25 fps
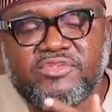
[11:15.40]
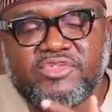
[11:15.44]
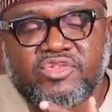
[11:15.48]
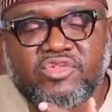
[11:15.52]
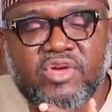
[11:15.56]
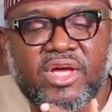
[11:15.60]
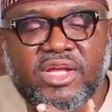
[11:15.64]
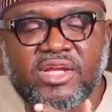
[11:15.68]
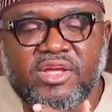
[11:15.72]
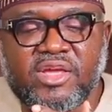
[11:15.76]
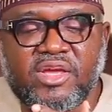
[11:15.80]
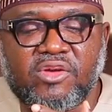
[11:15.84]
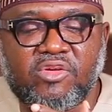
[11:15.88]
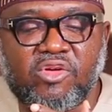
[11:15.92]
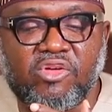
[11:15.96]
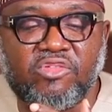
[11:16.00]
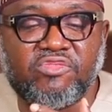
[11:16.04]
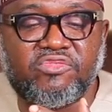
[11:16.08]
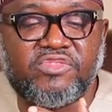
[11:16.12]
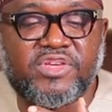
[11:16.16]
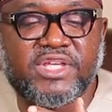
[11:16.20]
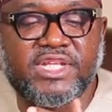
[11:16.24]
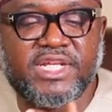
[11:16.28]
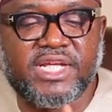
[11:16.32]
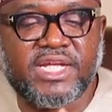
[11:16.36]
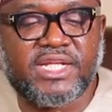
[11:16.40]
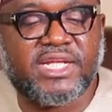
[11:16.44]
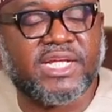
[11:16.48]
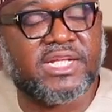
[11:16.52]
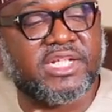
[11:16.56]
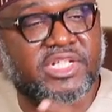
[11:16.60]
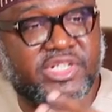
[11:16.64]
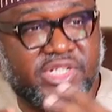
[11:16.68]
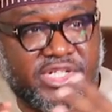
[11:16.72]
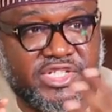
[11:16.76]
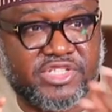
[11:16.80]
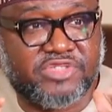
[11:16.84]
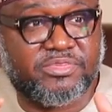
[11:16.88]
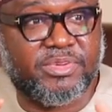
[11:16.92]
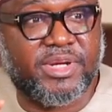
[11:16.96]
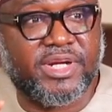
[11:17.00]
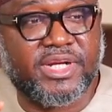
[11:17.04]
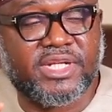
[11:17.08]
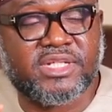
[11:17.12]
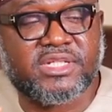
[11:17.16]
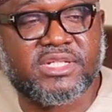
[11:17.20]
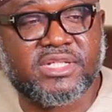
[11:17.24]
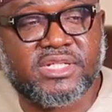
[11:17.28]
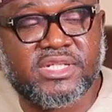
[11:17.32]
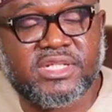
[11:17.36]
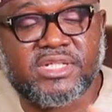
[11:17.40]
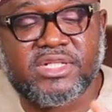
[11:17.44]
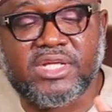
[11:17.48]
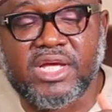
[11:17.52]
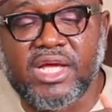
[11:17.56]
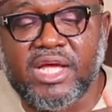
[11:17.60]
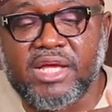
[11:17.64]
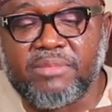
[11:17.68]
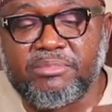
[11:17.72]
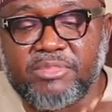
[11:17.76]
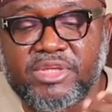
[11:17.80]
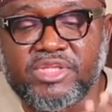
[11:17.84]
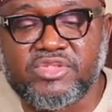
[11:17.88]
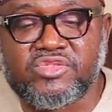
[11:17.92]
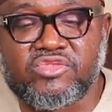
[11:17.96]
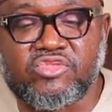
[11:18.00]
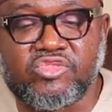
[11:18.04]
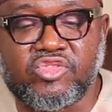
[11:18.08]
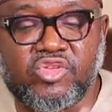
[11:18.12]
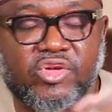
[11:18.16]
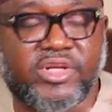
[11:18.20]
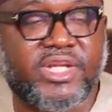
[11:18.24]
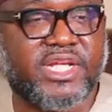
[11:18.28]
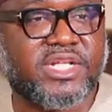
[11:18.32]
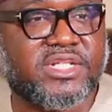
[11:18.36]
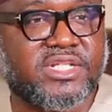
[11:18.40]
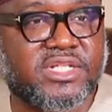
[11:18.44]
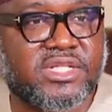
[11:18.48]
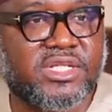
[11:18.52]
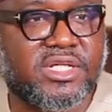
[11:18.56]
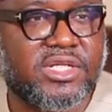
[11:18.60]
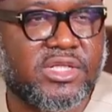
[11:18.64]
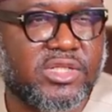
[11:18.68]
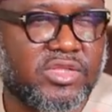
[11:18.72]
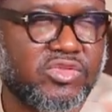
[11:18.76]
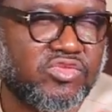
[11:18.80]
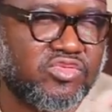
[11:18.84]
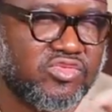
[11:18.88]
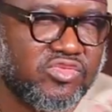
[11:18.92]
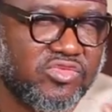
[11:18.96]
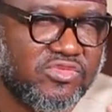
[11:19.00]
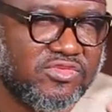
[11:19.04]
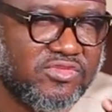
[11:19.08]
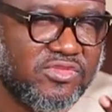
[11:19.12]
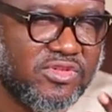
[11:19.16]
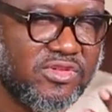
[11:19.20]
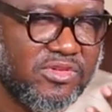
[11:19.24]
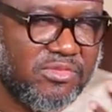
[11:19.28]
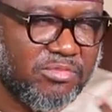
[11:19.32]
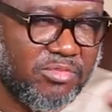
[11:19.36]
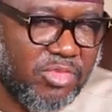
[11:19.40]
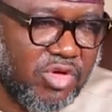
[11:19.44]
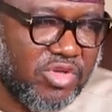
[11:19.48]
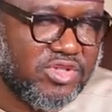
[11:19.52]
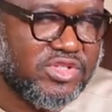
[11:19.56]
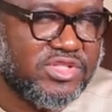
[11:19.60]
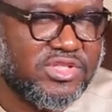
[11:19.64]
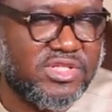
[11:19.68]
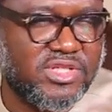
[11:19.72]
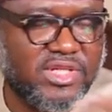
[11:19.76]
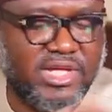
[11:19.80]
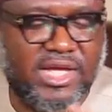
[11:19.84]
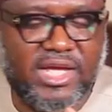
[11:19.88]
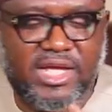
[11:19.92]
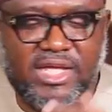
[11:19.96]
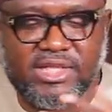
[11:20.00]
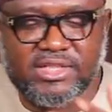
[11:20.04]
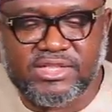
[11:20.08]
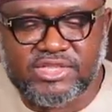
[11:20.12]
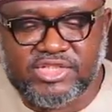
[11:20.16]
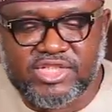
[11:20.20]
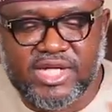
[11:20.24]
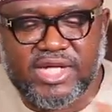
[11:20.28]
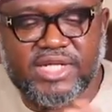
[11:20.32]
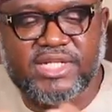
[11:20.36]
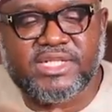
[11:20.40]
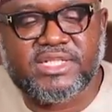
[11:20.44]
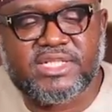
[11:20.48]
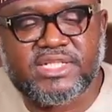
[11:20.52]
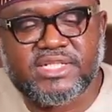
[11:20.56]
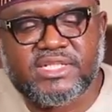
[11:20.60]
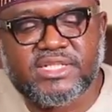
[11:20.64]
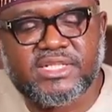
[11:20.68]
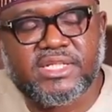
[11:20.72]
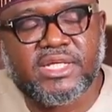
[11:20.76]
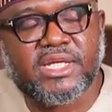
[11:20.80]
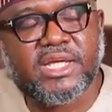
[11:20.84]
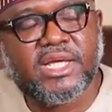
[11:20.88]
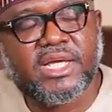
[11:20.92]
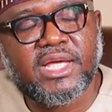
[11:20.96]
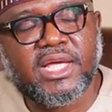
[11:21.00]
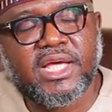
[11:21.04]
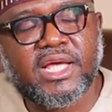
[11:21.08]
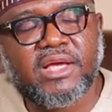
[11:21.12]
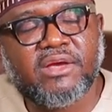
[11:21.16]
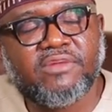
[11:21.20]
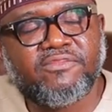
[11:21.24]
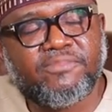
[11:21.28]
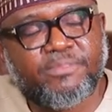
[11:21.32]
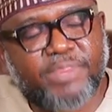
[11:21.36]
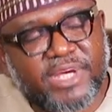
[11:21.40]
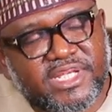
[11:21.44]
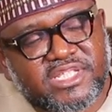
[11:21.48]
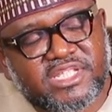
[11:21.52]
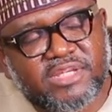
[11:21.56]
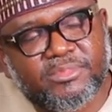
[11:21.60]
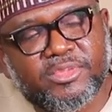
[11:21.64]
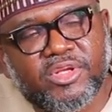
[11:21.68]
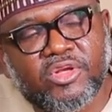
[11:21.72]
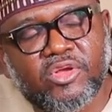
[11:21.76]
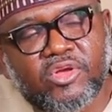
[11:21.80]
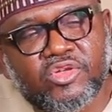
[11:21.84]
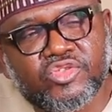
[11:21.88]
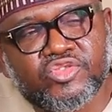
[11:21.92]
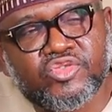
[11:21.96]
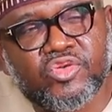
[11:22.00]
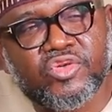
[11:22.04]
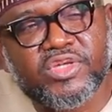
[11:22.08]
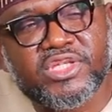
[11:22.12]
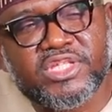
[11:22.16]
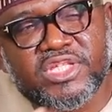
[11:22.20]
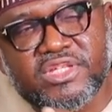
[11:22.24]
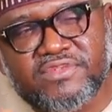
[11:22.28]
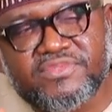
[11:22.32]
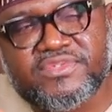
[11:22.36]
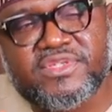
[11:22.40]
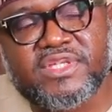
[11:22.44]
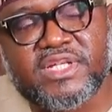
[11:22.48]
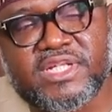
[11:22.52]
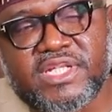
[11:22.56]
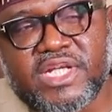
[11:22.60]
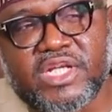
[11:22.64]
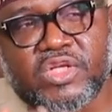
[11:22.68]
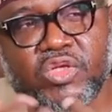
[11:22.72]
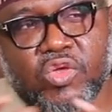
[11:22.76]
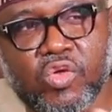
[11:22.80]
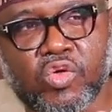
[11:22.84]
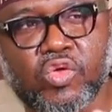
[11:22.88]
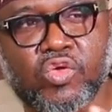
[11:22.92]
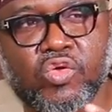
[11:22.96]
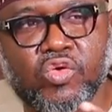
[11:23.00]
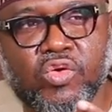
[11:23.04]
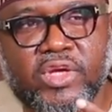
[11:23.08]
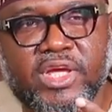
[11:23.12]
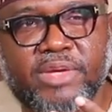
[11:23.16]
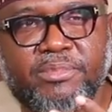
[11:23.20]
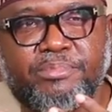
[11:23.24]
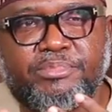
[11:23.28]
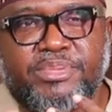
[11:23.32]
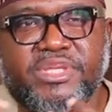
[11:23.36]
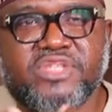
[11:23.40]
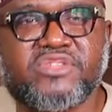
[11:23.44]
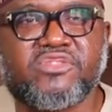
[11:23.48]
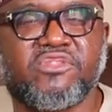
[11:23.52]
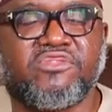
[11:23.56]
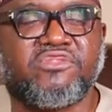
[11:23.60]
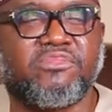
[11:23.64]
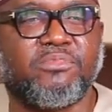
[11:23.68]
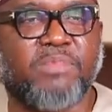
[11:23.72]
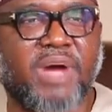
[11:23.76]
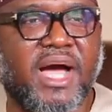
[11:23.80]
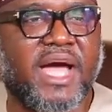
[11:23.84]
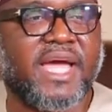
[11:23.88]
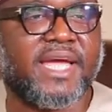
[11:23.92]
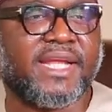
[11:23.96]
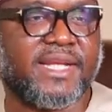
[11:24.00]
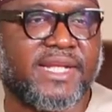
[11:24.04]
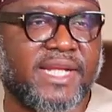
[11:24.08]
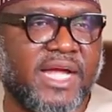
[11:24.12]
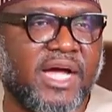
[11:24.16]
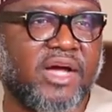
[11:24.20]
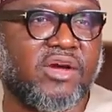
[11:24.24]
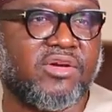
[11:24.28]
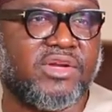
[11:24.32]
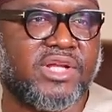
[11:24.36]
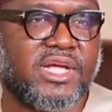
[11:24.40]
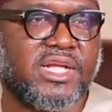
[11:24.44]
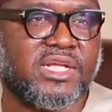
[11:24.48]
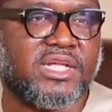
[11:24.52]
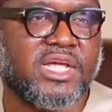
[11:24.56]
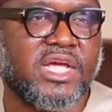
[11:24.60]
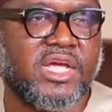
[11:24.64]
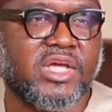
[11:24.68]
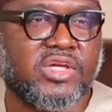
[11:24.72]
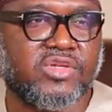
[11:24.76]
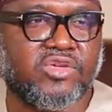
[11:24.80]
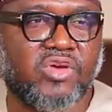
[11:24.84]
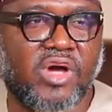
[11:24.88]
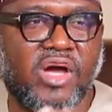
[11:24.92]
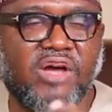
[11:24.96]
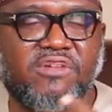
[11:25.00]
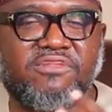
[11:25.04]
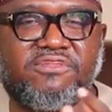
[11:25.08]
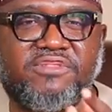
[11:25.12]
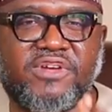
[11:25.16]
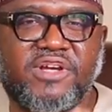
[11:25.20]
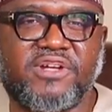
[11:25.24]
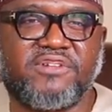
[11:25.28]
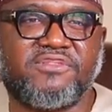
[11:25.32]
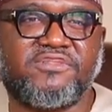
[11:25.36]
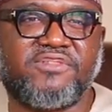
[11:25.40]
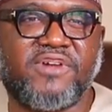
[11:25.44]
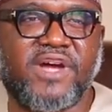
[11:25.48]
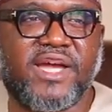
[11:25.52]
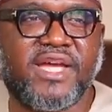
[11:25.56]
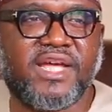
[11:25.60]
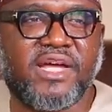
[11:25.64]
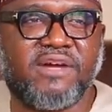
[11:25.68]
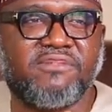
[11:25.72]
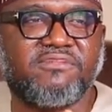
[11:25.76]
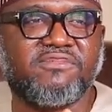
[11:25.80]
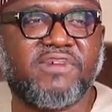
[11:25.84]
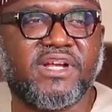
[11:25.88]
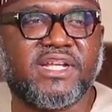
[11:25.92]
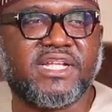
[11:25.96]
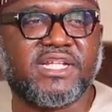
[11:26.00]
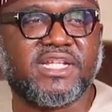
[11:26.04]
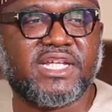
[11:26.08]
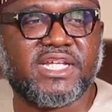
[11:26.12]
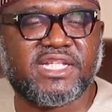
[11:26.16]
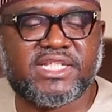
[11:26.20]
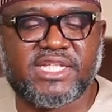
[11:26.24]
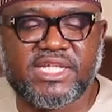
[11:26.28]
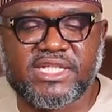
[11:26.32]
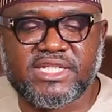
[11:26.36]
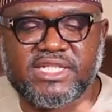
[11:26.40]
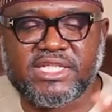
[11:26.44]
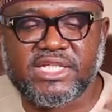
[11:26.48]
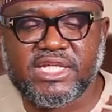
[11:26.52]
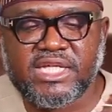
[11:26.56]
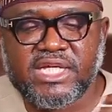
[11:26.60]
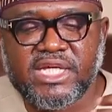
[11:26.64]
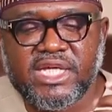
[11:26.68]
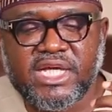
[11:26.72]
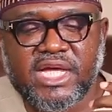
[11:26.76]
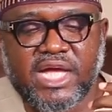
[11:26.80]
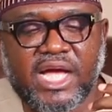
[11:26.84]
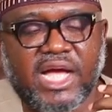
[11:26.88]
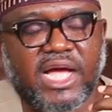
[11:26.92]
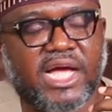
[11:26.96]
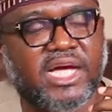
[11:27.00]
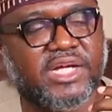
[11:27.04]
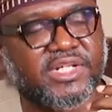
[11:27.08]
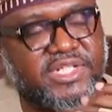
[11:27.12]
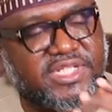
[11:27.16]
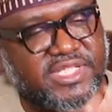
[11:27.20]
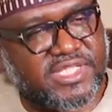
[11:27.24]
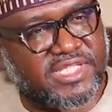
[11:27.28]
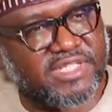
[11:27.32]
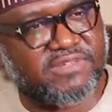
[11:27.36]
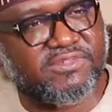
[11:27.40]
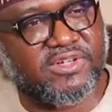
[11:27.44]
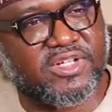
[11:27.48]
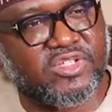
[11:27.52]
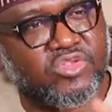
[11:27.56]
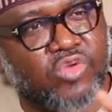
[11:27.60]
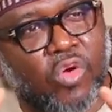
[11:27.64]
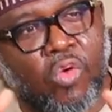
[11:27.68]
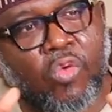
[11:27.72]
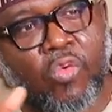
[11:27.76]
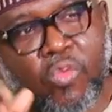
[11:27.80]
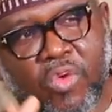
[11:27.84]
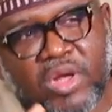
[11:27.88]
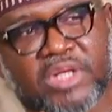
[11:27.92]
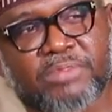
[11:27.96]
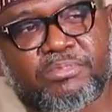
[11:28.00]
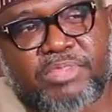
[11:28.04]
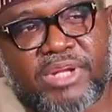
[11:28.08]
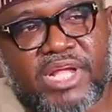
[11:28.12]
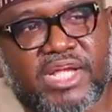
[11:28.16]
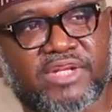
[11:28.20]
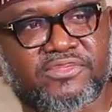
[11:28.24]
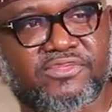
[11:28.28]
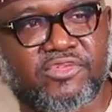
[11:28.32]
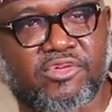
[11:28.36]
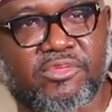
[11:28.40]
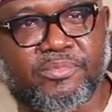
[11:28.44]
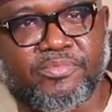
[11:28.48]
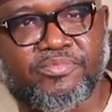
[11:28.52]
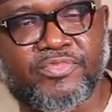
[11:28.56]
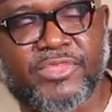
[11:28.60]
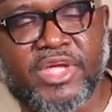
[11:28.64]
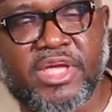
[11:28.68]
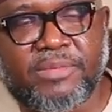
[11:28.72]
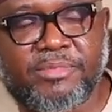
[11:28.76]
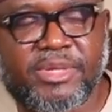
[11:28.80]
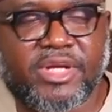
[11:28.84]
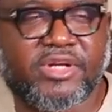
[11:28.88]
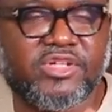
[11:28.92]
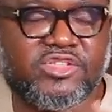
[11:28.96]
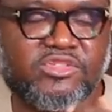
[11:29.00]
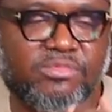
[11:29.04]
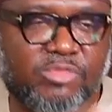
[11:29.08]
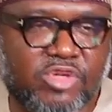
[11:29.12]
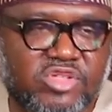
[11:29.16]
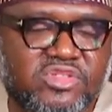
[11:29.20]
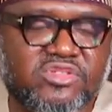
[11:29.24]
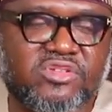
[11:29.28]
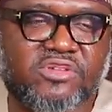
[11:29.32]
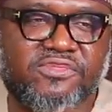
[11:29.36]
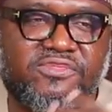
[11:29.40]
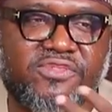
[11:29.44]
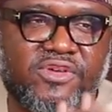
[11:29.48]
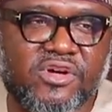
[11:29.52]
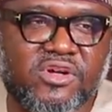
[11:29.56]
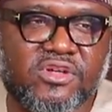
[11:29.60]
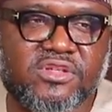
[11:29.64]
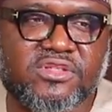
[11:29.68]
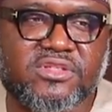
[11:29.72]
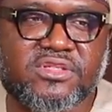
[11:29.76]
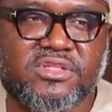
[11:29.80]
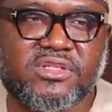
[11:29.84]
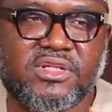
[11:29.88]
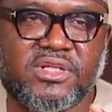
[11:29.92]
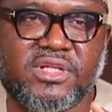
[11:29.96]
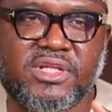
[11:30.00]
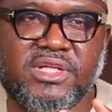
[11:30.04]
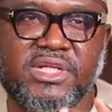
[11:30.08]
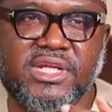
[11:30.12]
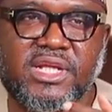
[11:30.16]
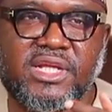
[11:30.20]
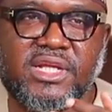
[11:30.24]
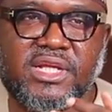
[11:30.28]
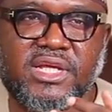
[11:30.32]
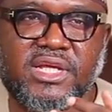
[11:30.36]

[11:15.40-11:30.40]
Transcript: gives you a convenient and transparent means to donate to mosques and charities. PaySabil also gives the donor a peace of mind now that you have verified and validated receivers on one platform, because most of us